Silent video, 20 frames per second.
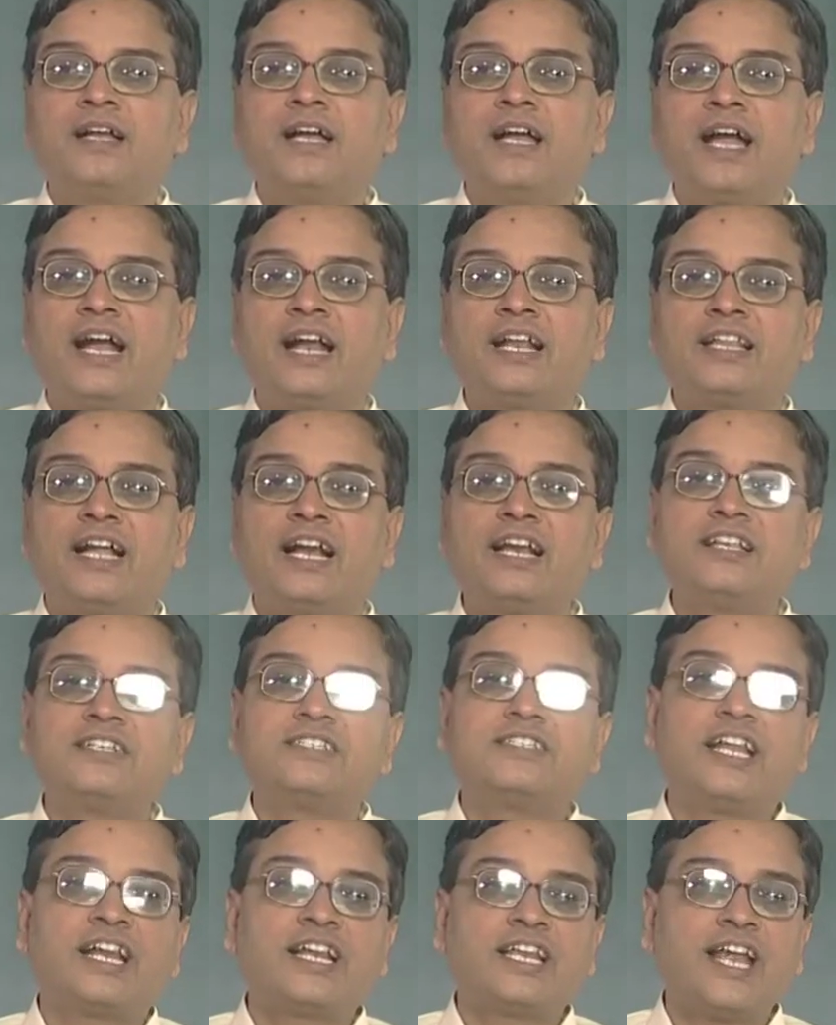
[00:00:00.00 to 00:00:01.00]
and that is
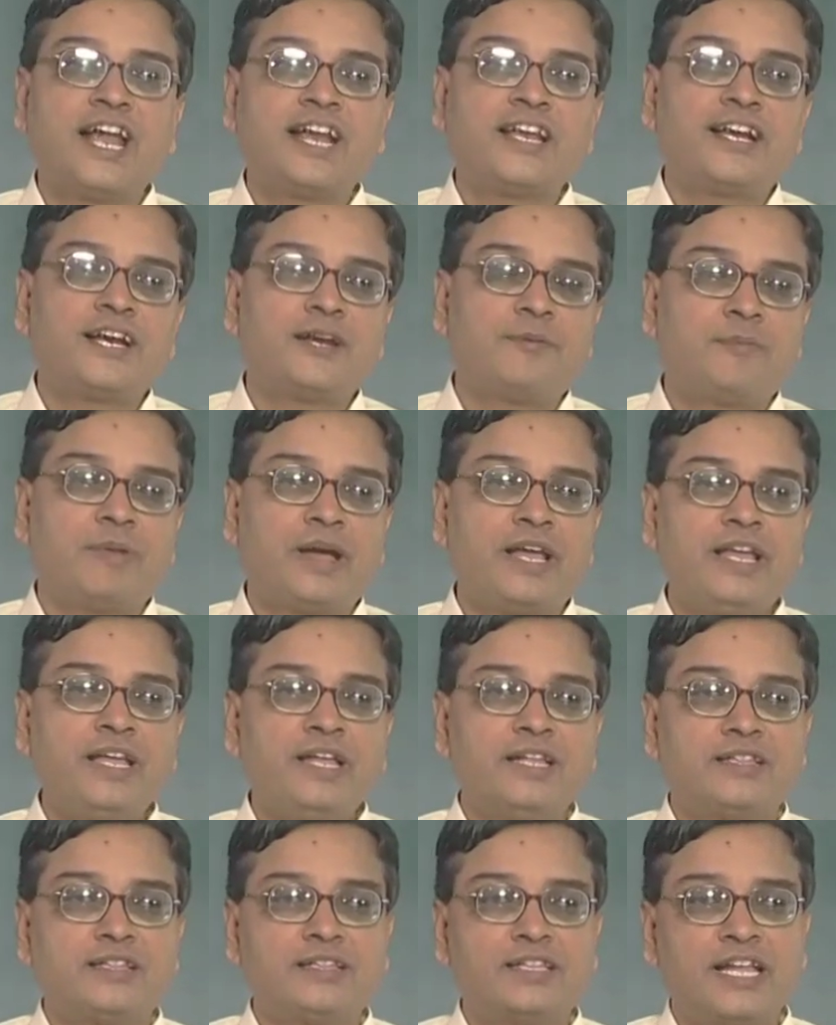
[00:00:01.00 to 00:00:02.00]
dictated by
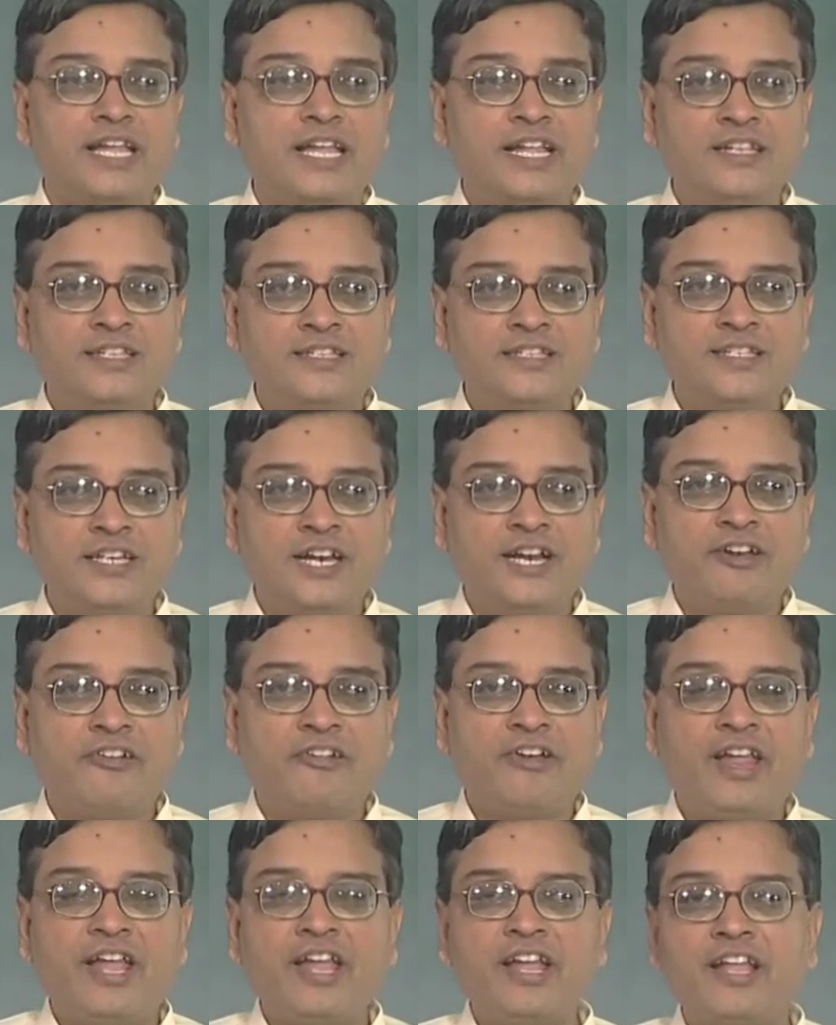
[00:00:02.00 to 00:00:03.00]
the incident
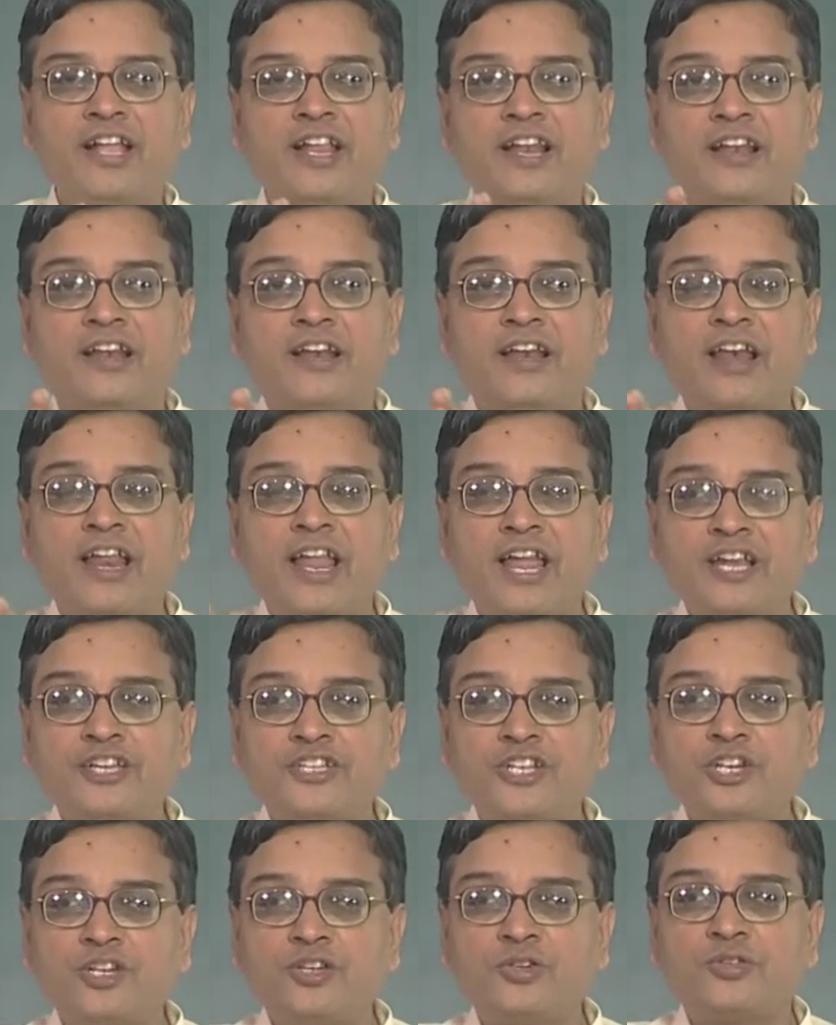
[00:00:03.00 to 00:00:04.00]
ray in
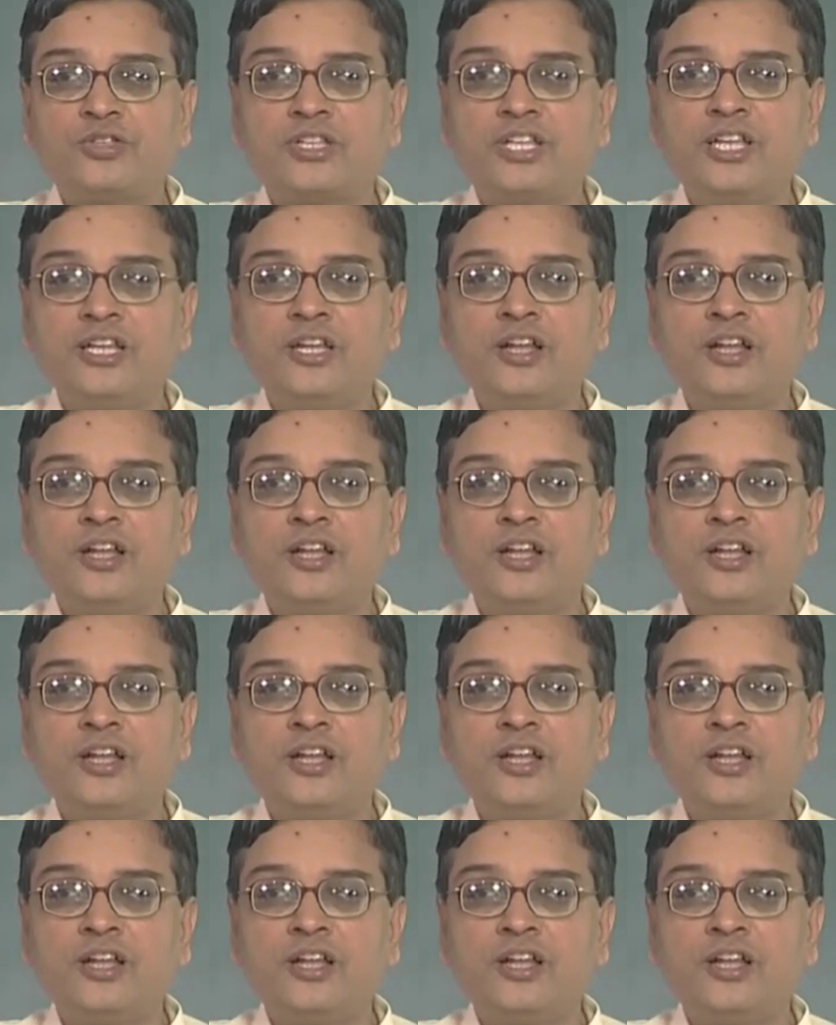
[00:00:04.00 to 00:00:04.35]
relation to the